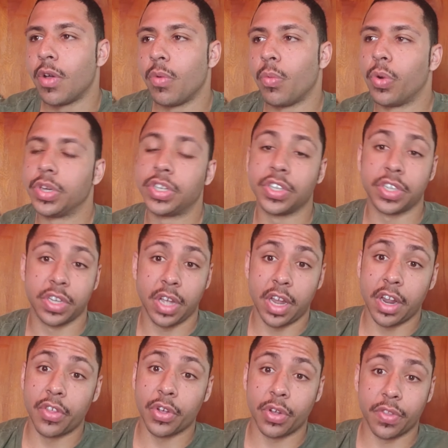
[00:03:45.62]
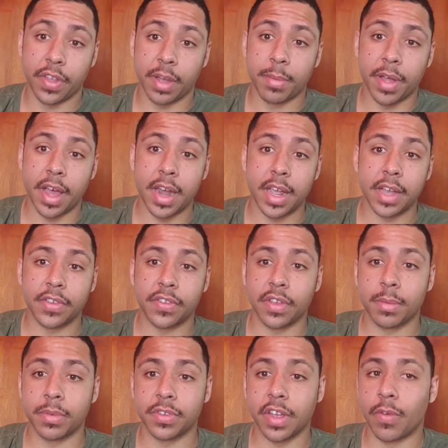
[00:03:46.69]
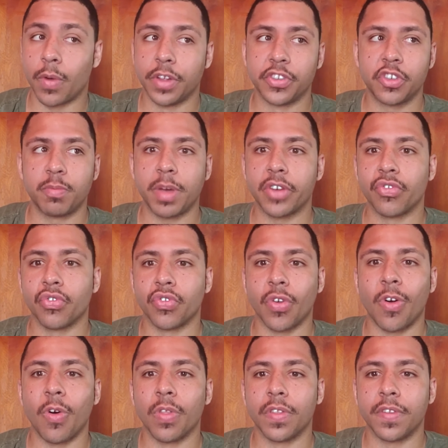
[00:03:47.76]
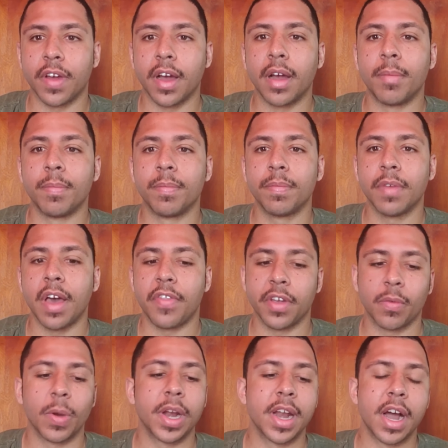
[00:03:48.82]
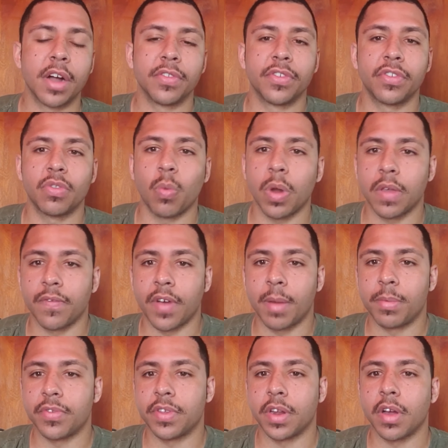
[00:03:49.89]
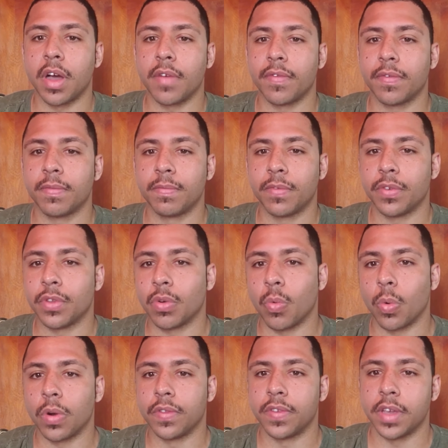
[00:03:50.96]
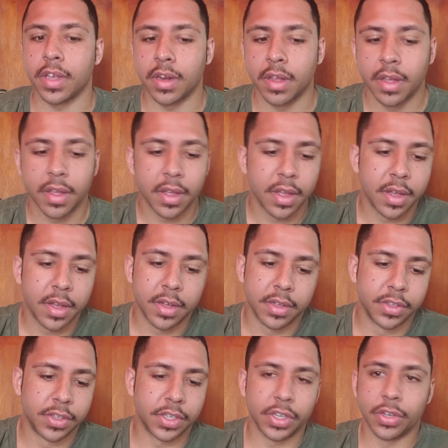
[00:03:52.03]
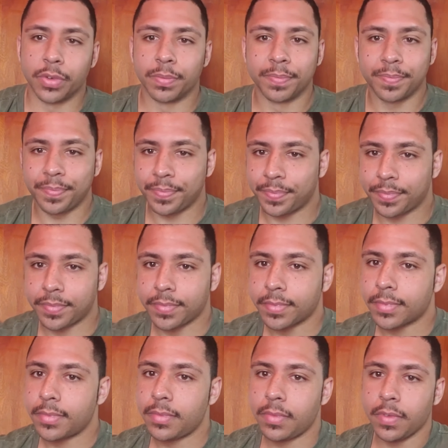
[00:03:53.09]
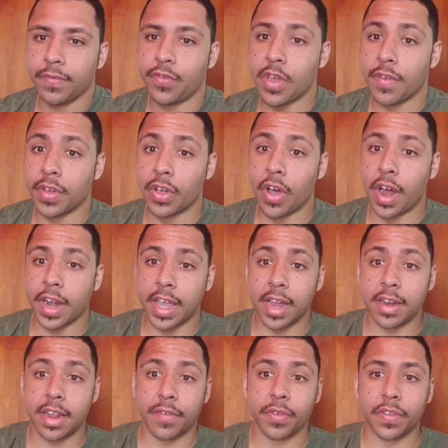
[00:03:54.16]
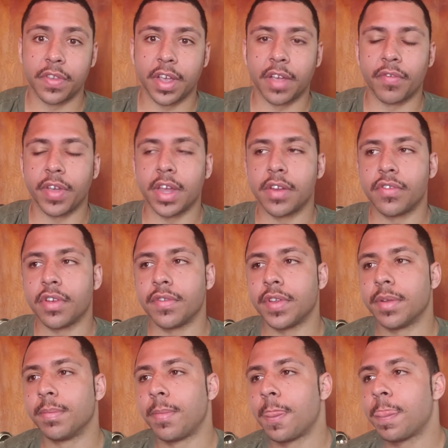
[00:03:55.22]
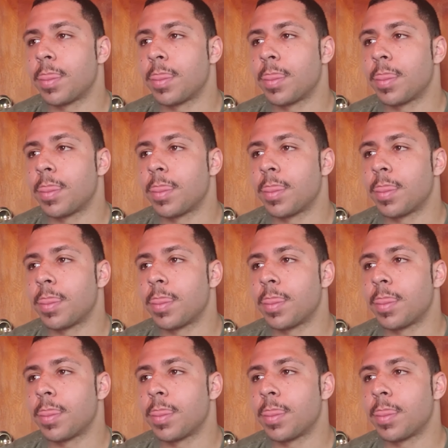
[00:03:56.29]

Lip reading: Which is another good thing about NASM is they run specials all the time. I think right now it's 25% off for the quarantine. So if you haven't got it yet, definitely take advantage of it.